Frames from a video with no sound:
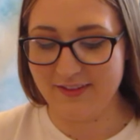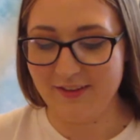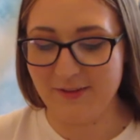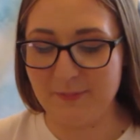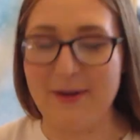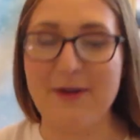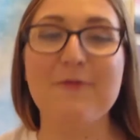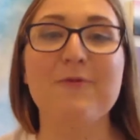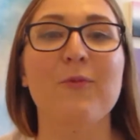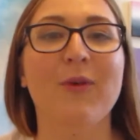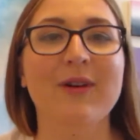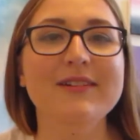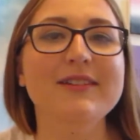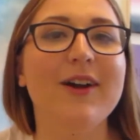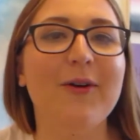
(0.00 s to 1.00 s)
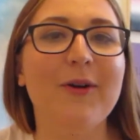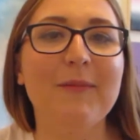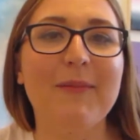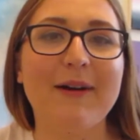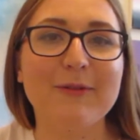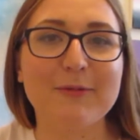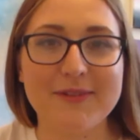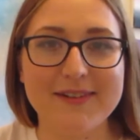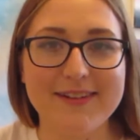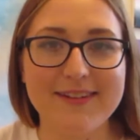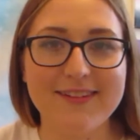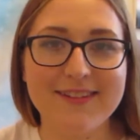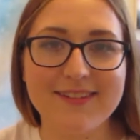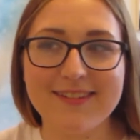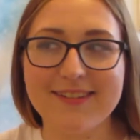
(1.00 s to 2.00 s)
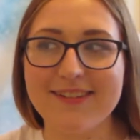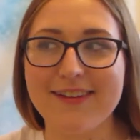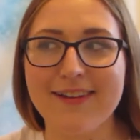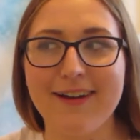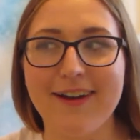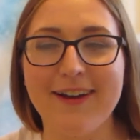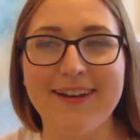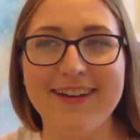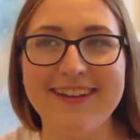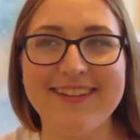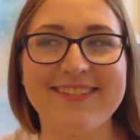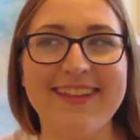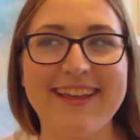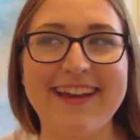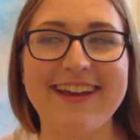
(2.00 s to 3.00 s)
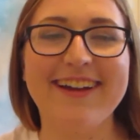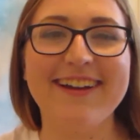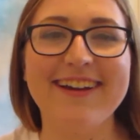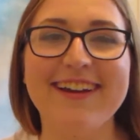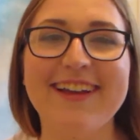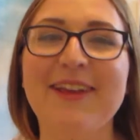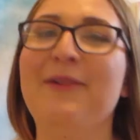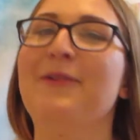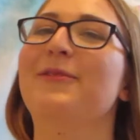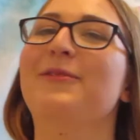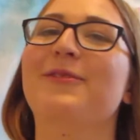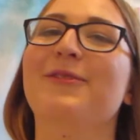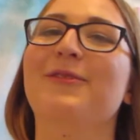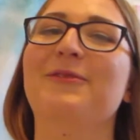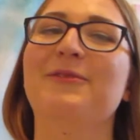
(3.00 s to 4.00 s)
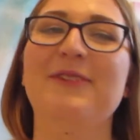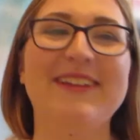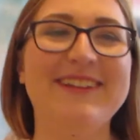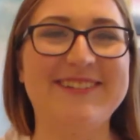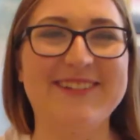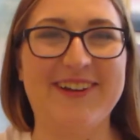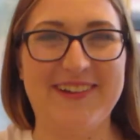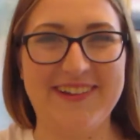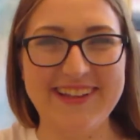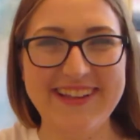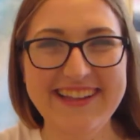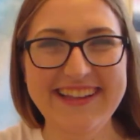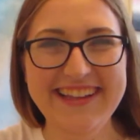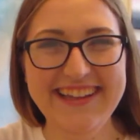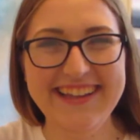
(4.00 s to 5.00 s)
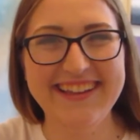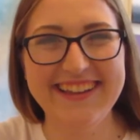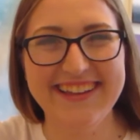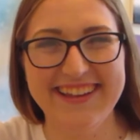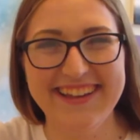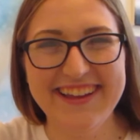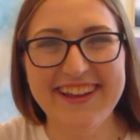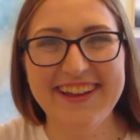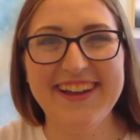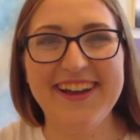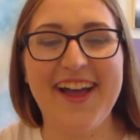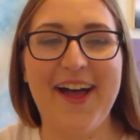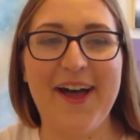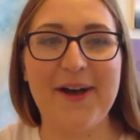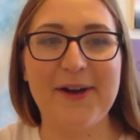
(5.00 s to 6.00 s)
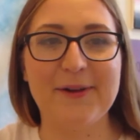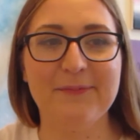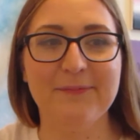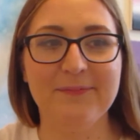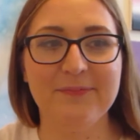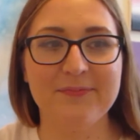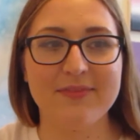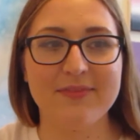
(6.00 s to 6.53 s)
one note about Reese is like he was really tall. I